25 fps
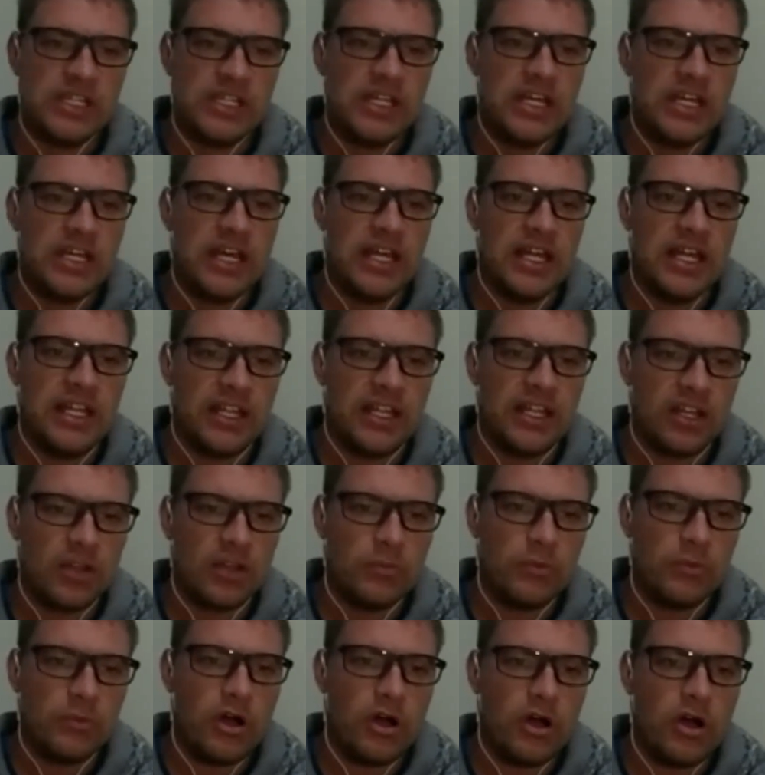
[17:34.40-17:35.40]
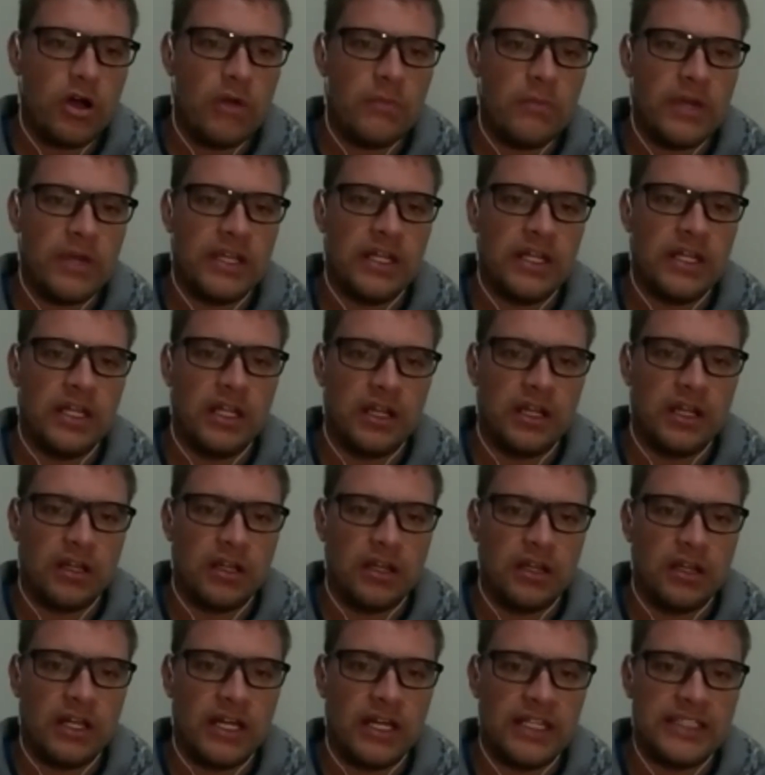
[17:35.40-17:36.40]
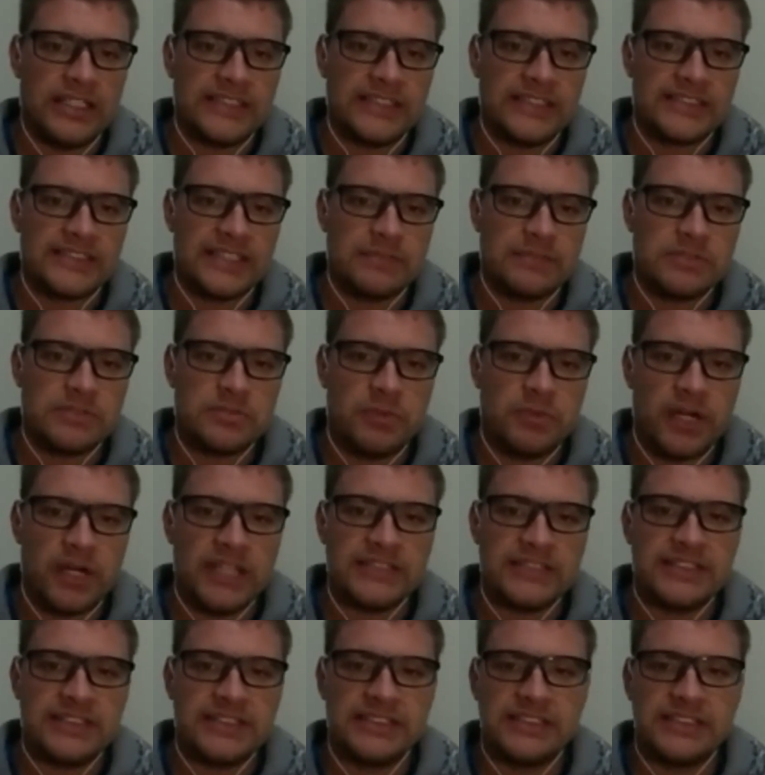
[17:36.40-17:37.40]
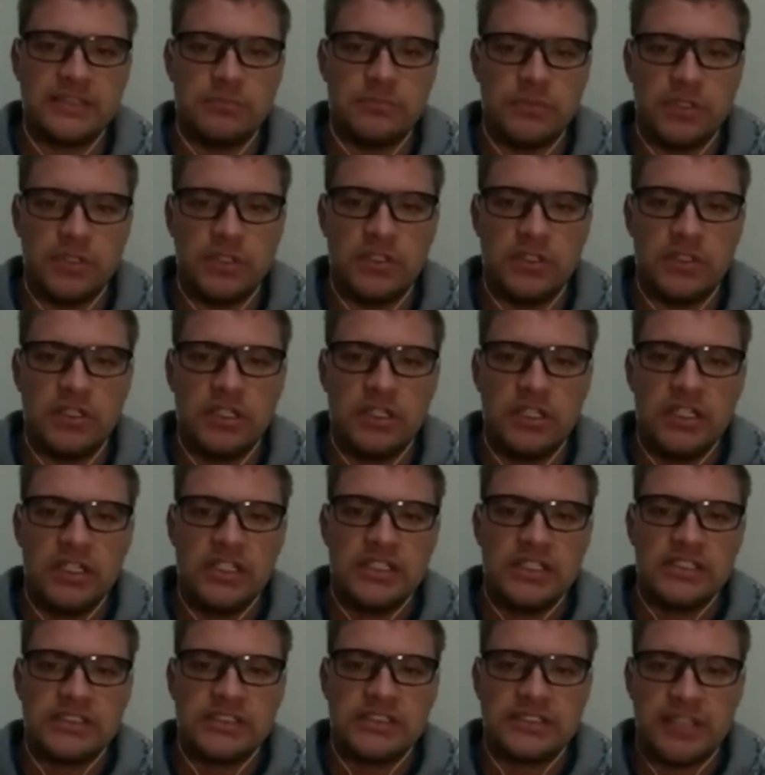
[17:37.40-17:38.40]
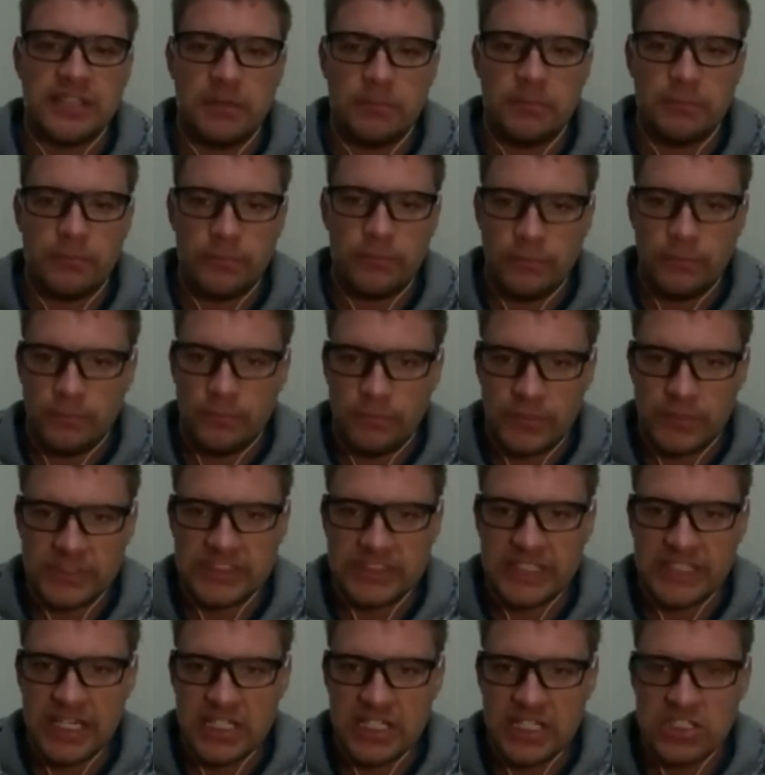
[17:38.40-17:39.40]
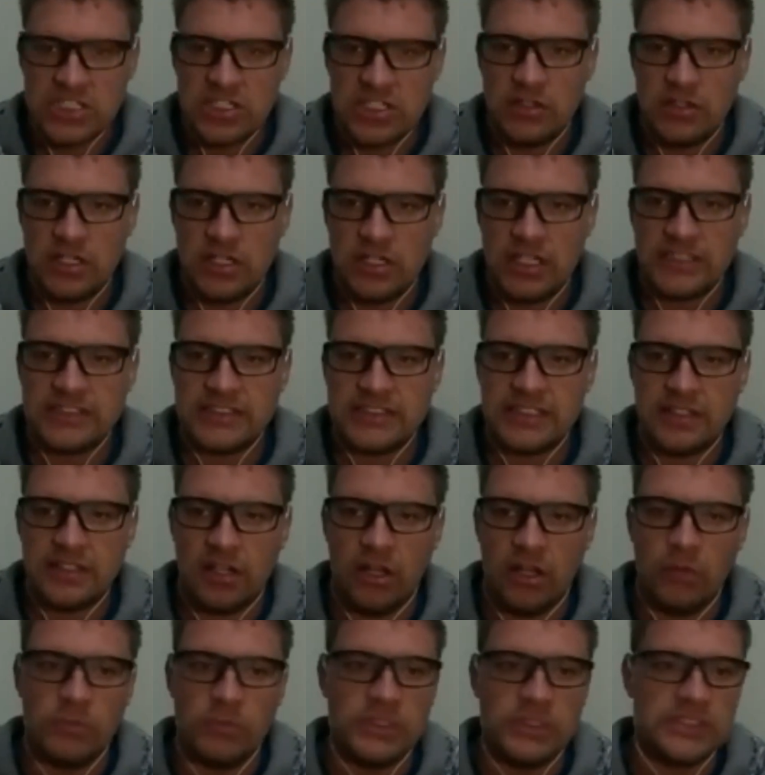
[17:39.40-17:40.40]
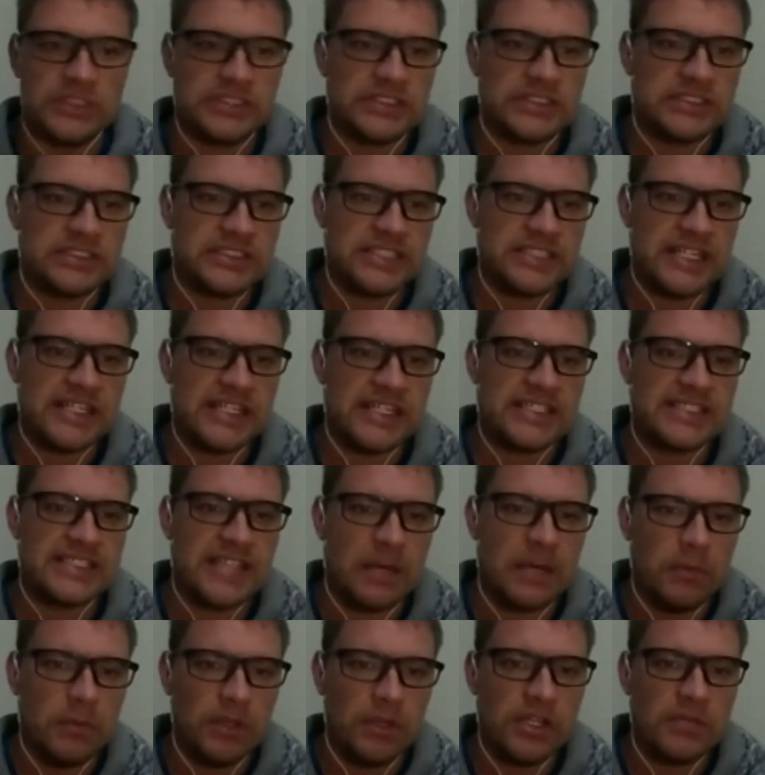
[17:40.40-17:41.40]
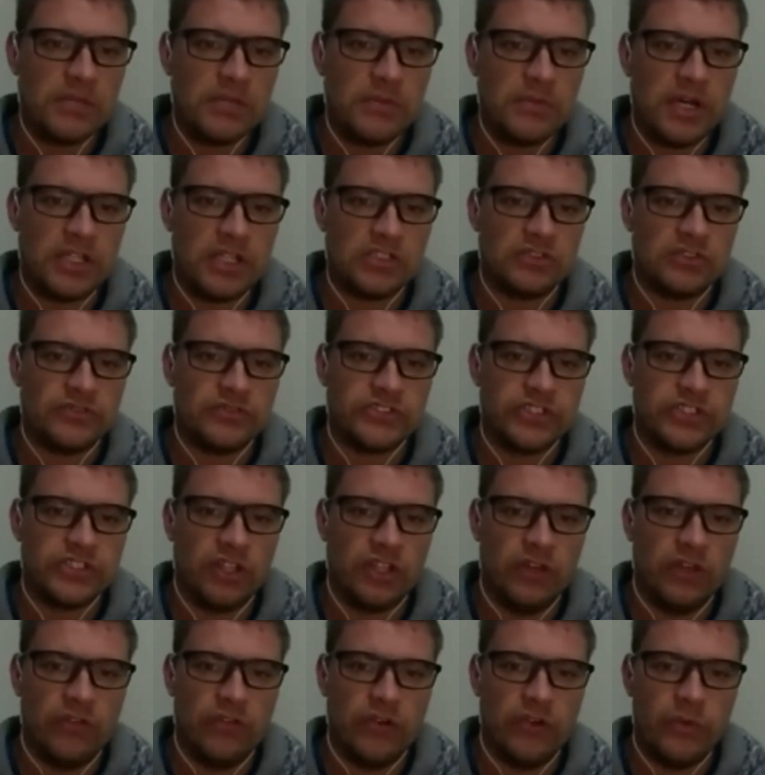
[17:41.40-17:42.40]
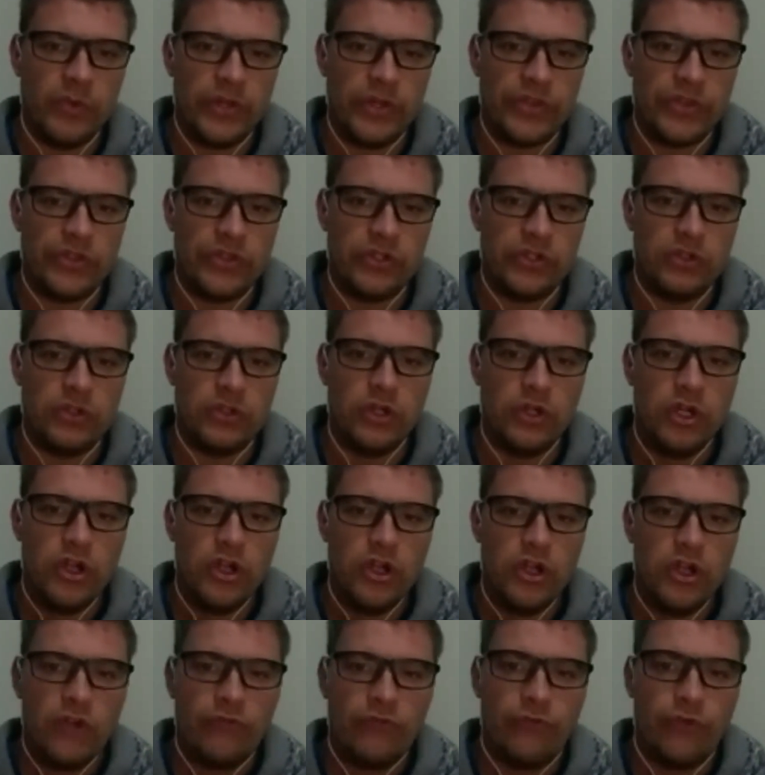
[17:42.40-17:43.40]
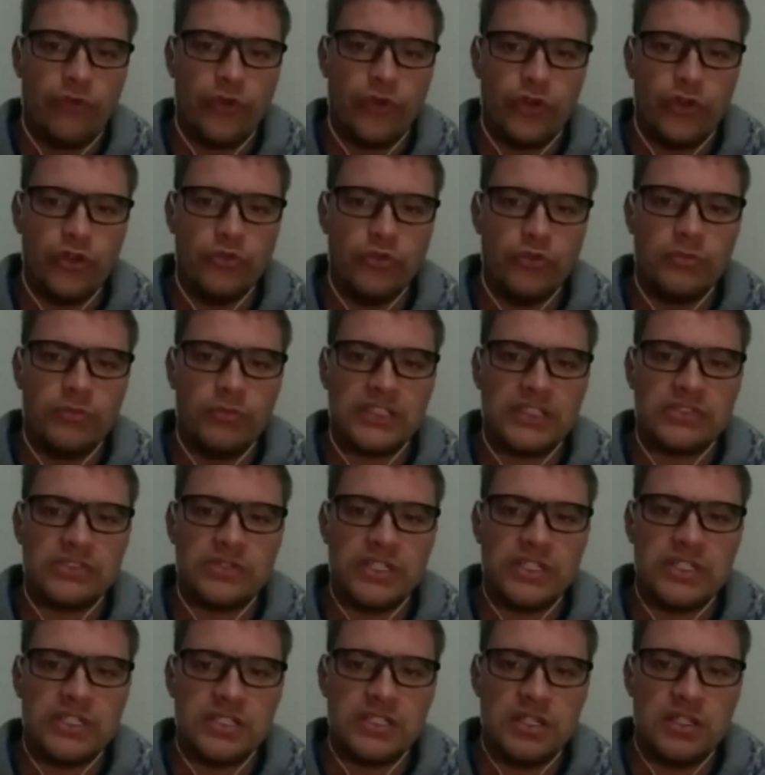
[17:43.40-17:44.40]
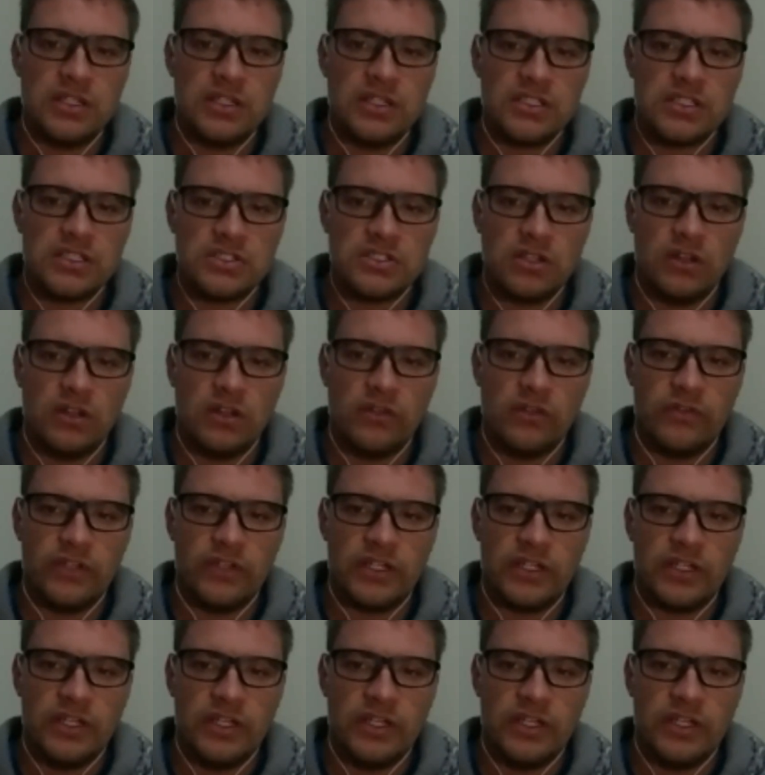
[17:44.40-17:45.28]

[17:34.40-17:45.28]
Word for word: A little balm and a little honey, some spices and myrrh, some pistachio nuts and almonds. Take double the amount of silver with you, for you must return the silver